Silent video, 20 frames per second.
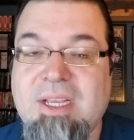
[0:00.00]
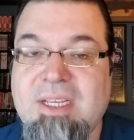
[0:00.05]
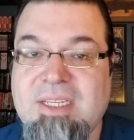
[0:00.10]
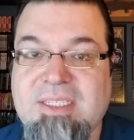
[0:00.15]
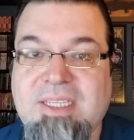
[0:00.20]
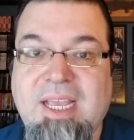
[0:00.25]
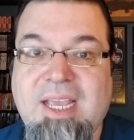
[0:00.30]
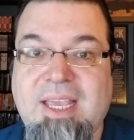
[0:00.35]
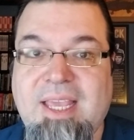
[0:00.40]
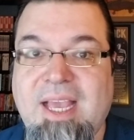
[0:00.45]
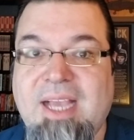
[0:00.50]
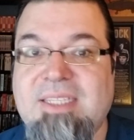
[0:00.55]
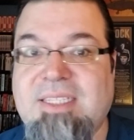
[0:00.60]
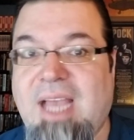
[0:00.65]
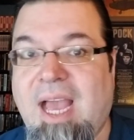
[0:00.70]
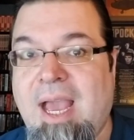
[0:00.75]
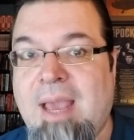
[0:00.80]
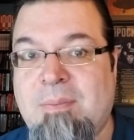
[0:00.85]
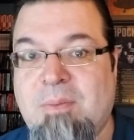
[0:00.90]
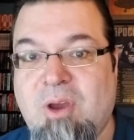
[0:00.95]
saying, Yes,
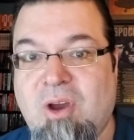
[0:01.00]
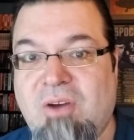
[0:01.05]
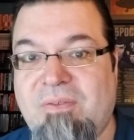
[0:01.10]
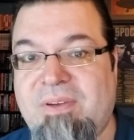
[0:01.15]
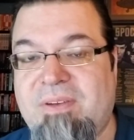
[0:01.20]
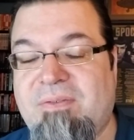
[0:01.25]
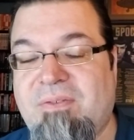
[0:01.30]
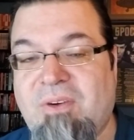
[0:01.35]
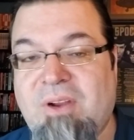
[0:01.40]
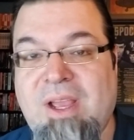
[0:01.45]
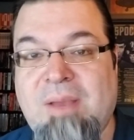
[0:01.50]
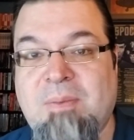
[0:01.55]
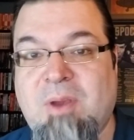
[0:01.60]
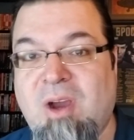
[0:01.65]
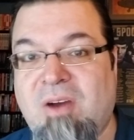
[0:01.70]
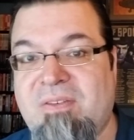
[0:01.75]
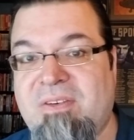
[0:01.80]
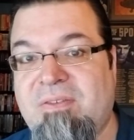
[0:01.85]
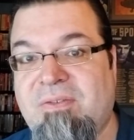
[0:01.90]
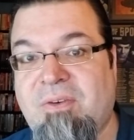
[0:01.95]
I am COVID free, I'm
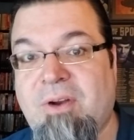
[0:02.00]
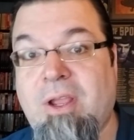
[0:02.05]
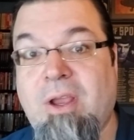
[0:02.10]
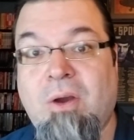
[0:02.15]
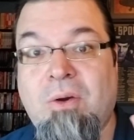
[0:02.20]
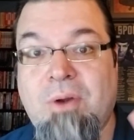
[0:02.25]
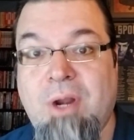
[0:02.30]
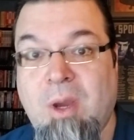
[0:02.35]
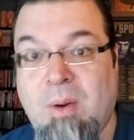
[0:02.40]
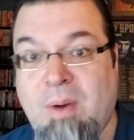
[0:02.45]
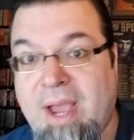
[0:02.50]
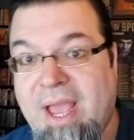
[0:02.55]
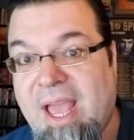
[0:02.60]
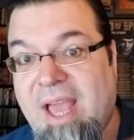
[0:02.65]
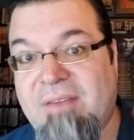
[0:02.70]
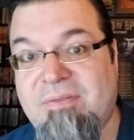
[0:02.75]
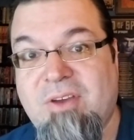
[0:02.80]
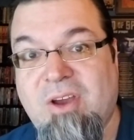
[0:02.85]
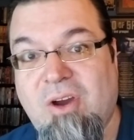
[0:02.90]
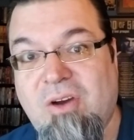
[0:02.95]
COVID free, oh no, I
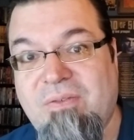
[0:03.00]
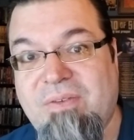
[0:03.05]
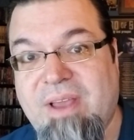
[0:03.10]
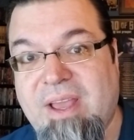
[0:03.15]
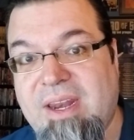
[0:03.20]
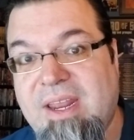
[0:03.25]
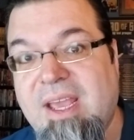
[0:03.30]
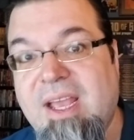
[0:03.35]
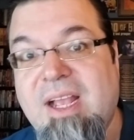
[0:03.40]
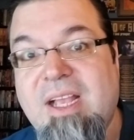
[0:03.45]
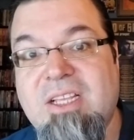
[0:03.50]
have COVID,